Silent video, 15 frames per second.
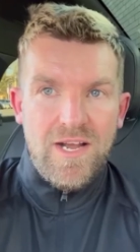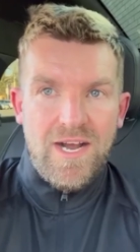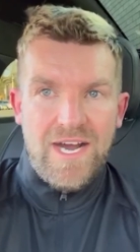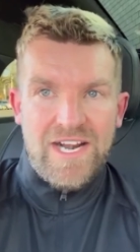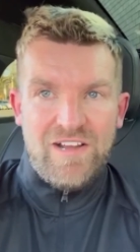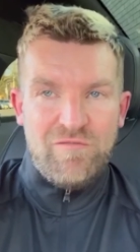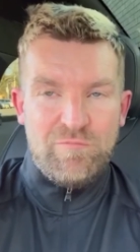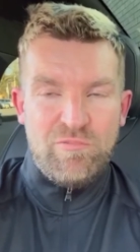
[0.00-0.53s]

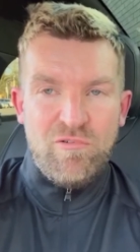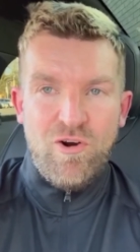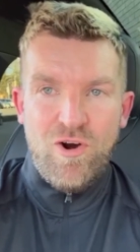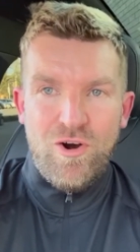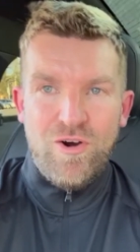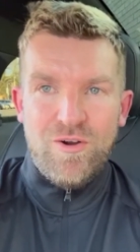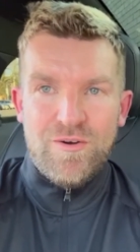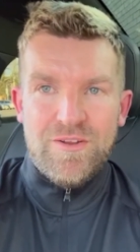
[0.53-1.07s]
And I've
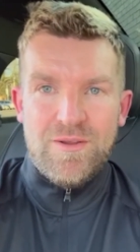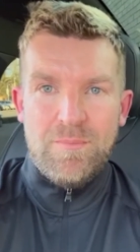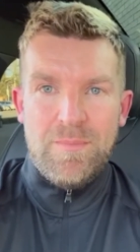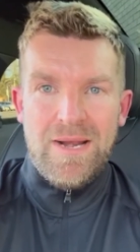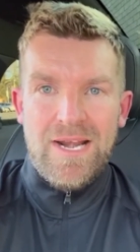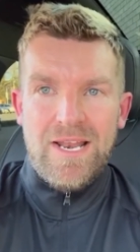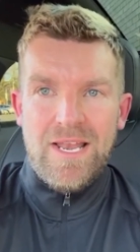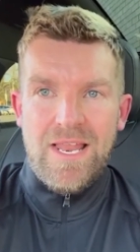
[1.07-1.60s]
brought
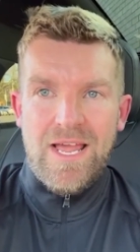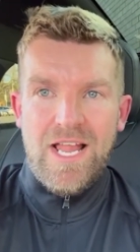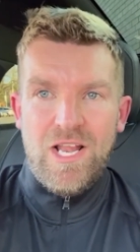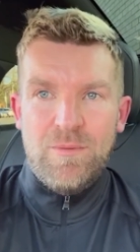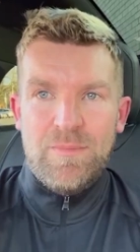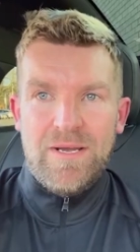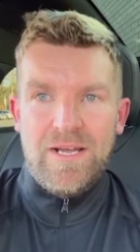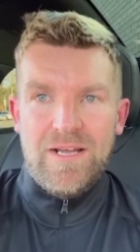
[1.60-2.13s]
my little
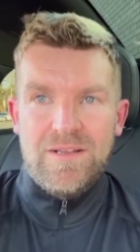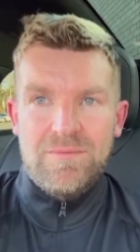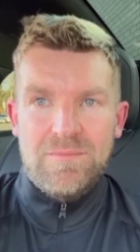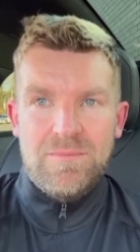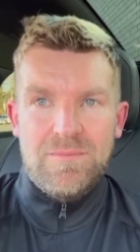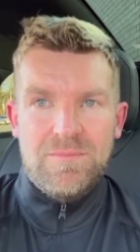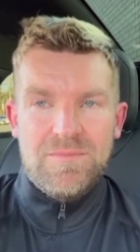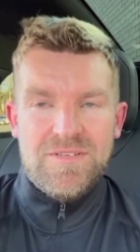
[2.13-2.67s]
helper
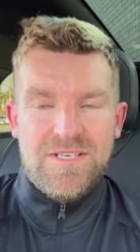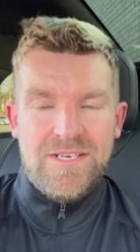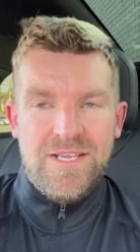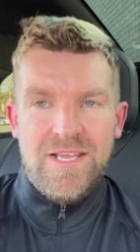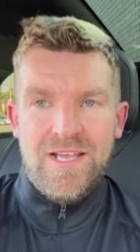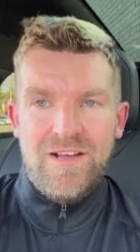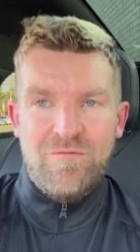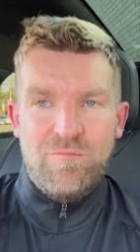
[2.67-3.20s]

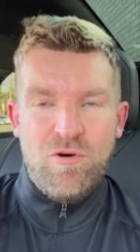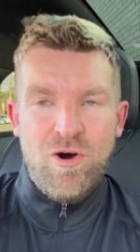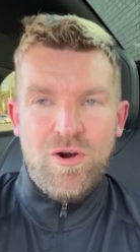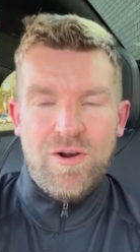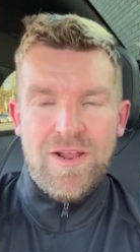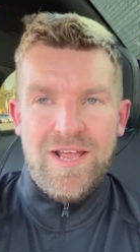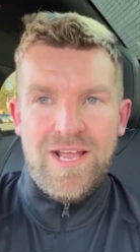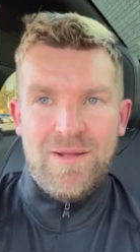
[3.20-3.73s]
today. I've
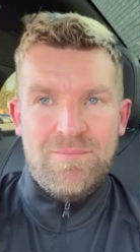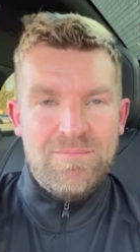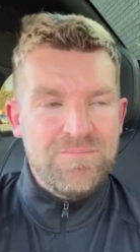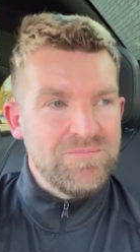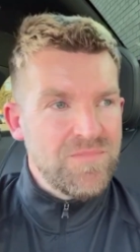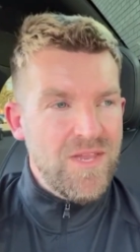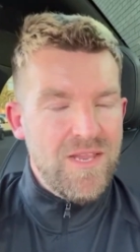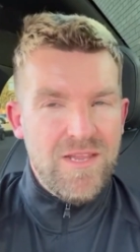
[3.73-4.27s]
brought
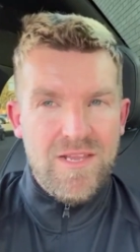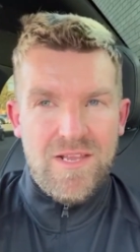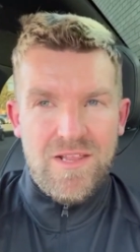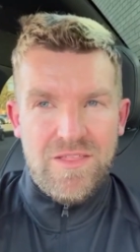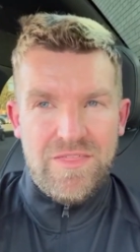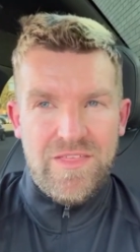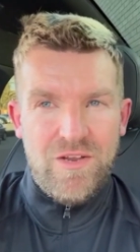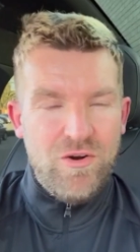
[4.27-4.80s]

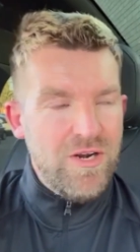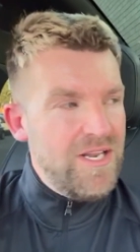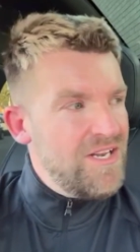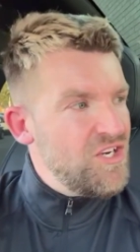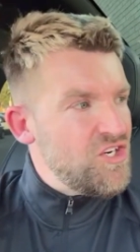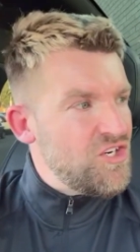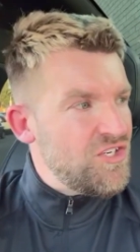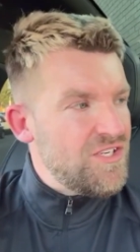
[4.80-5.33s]
Theo
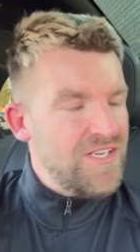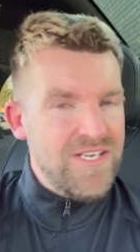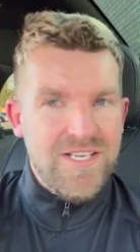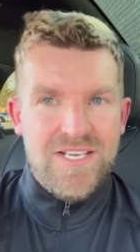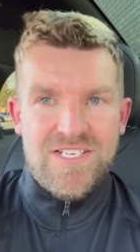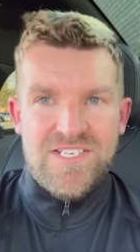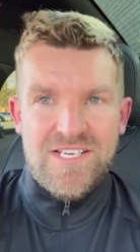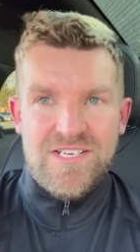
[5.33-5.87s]
Lynch
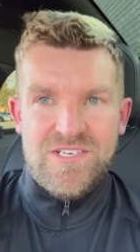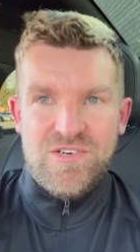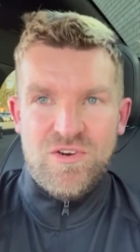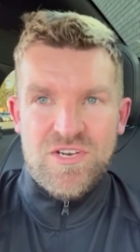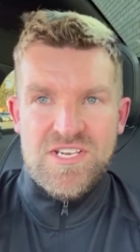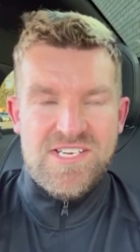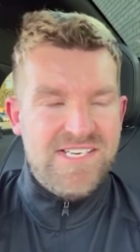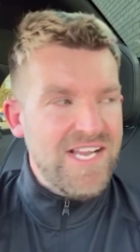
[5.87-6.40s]
today. He's going
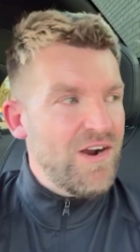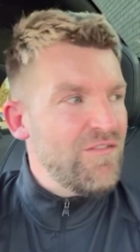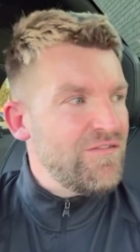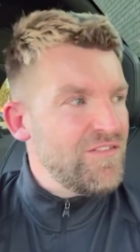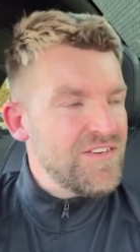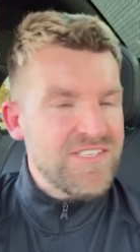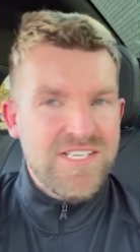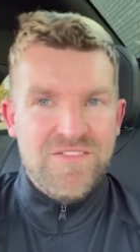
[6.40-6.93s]
to scout
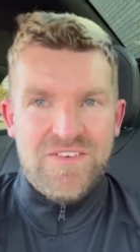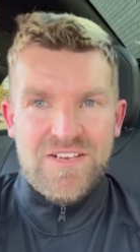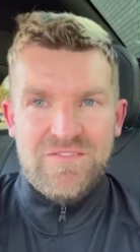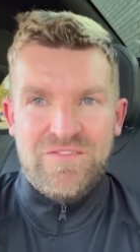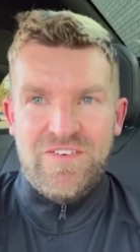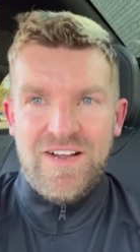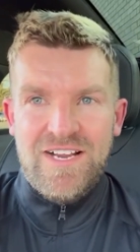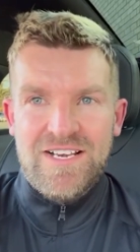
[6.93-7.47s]
for us, see if he can
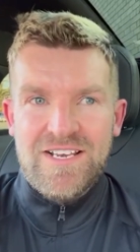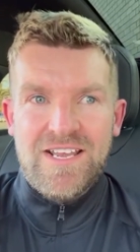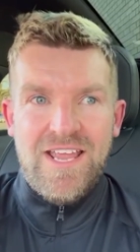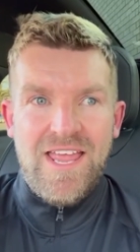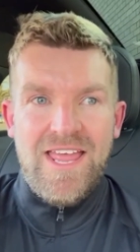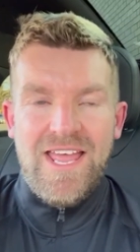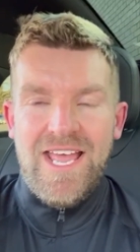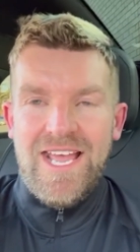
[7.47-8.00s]
find
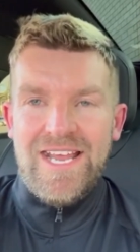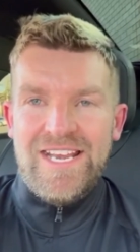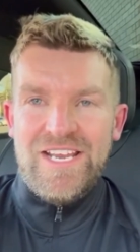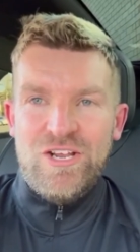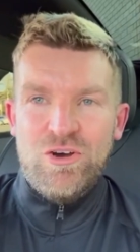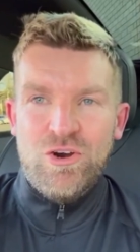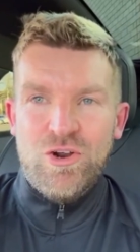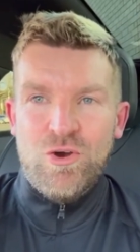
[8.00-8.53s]
any
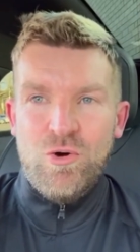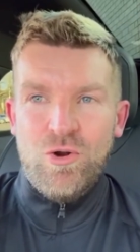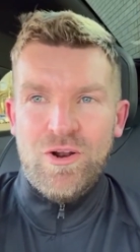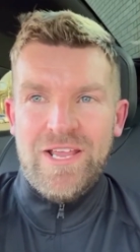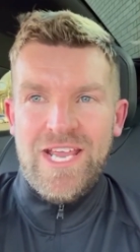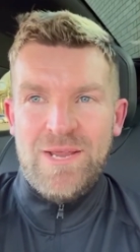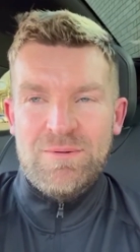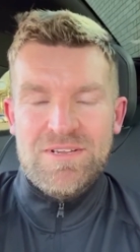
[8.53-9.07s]
good
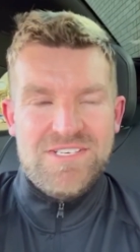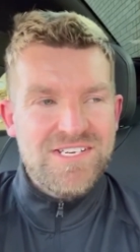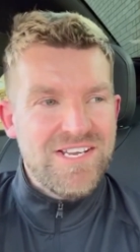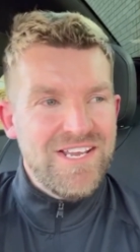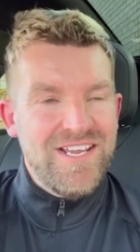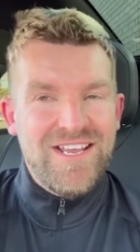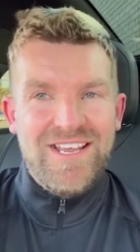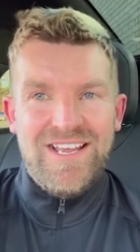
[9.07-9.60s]
goalkeepers.
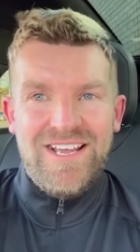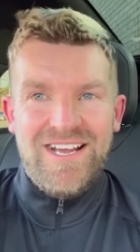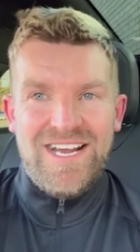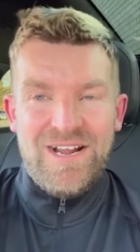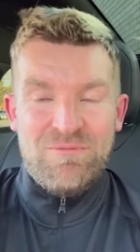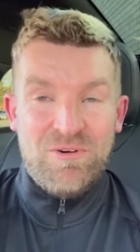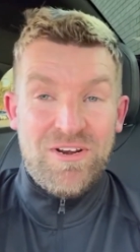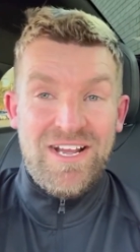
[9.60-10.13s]

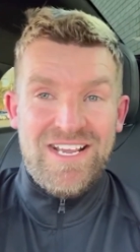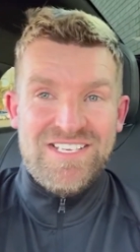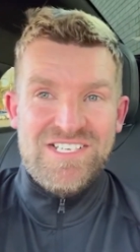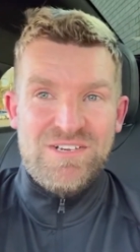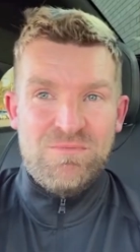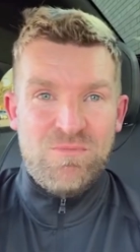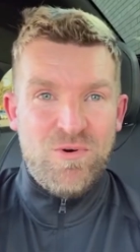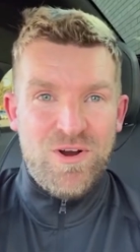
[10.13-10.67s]
I'm going to ask
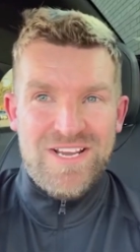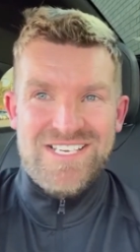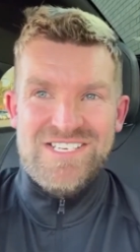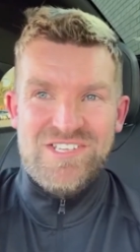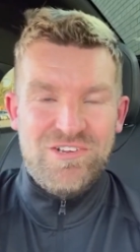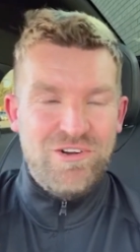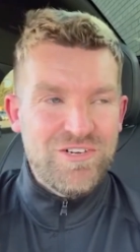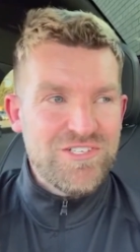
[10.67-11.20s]
him what his
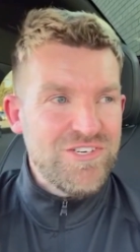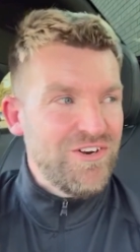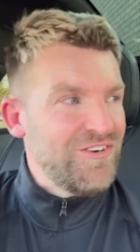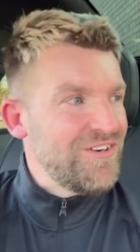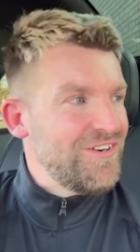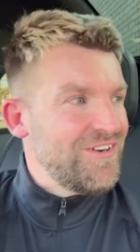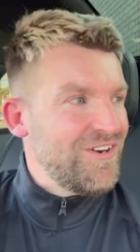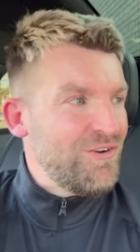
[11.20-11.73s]
thoughts
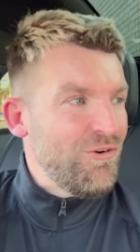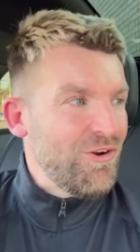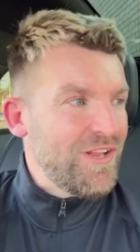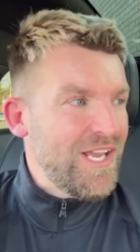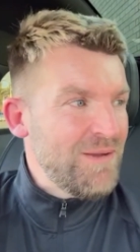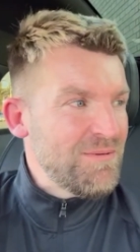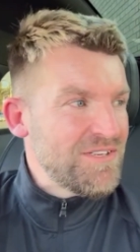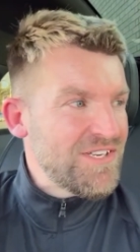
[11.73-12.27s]
on
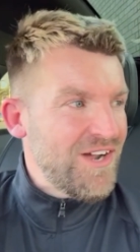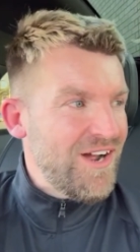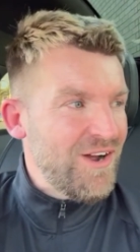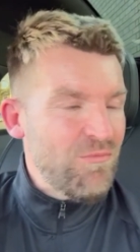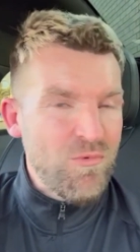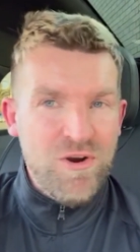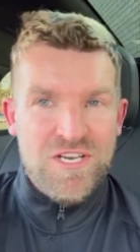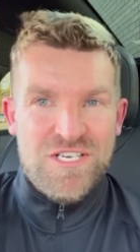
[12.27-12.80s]
goalkeepers are
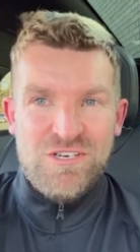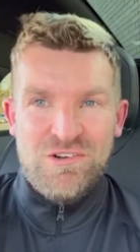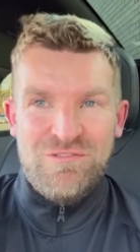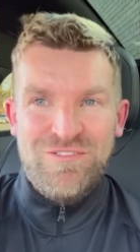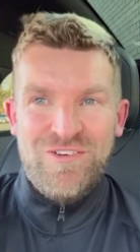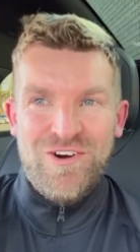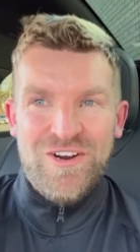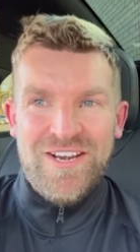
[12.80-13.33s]
and what he's looking for